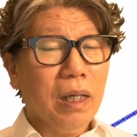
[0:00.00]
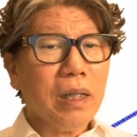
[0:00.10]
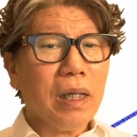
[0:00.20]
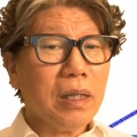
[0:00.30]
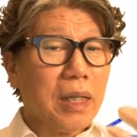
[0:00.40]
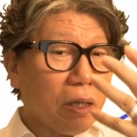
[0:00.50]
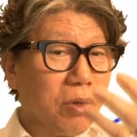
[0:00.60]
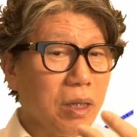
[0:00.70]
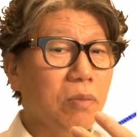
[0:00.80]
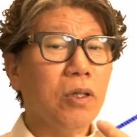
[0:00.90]
These have the
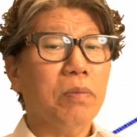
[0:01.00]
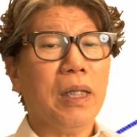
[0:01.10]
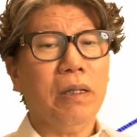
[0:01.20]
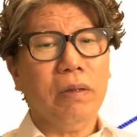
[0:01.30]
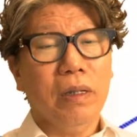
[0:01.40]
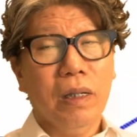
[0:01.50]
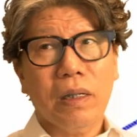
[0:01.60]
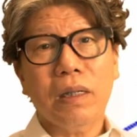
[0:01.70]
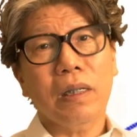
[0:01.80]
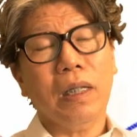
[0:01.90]
disadvantage of being too
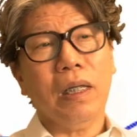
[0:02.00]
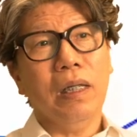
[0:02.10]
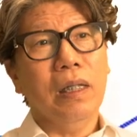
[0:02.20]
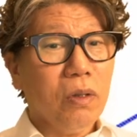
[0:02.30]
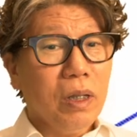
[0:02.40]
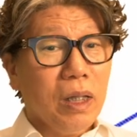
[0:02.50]
difficult to wear.